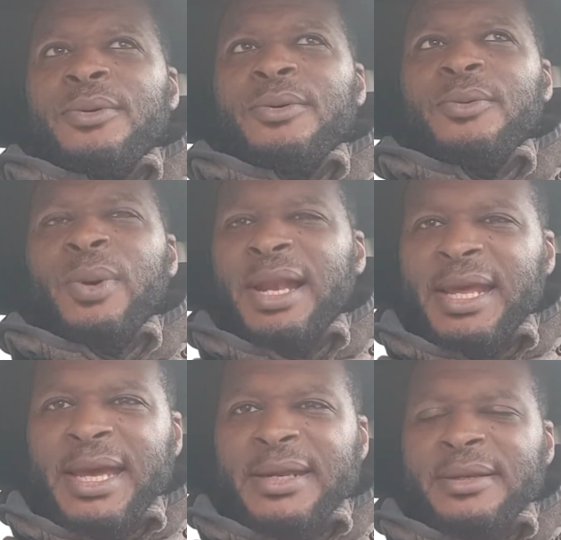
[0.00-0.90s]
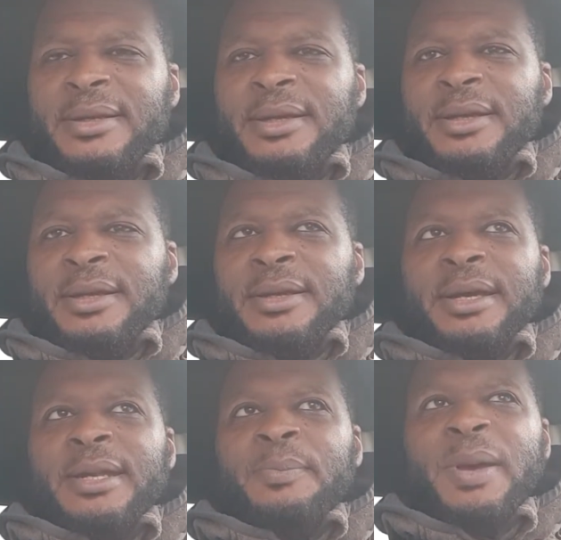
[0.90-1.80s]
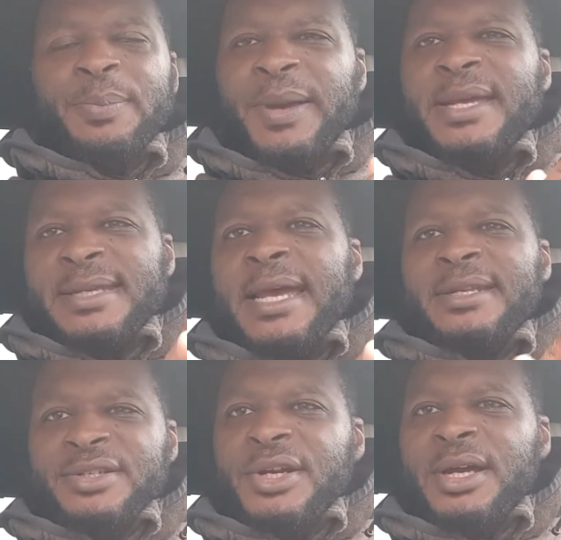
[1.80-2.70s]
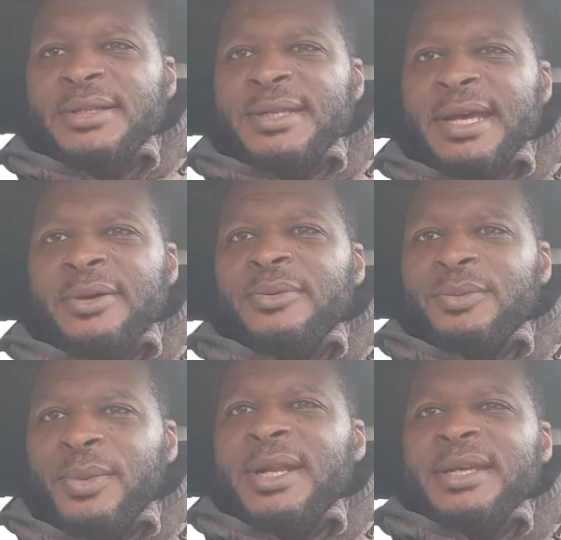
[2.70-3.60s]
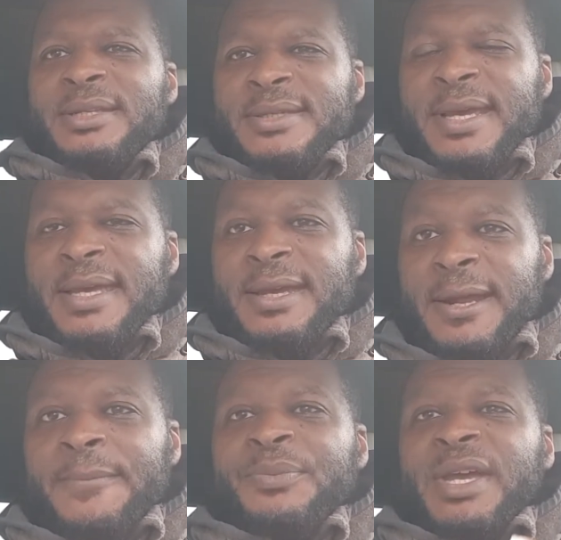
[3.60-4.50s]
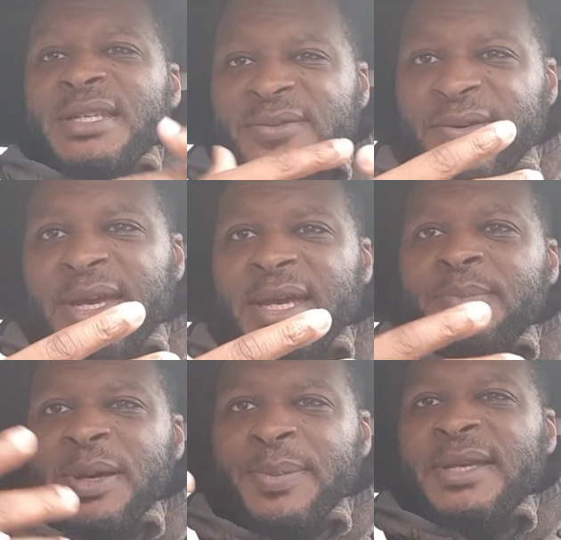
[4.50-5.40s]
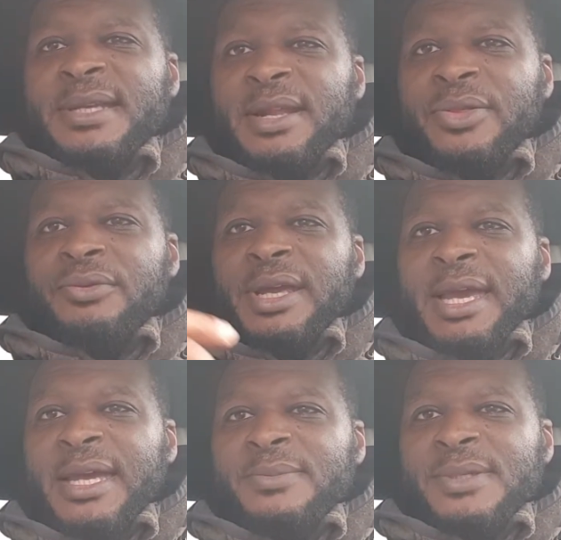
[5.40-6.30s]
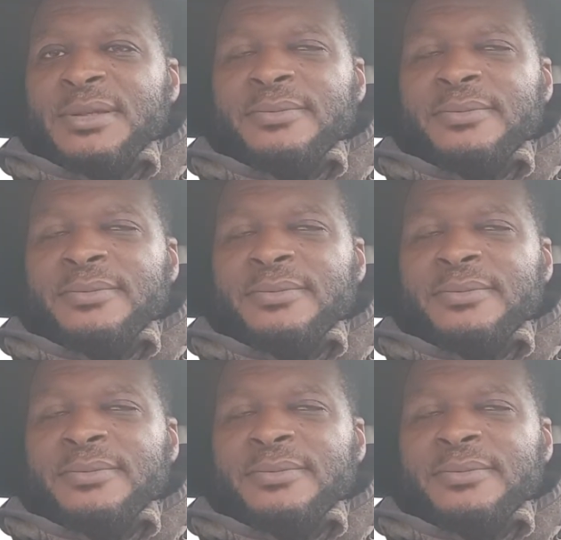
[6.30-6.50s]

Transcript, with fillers: Willian, and Pepe's had his chance now, one can say it's fair. Pepe's had three games.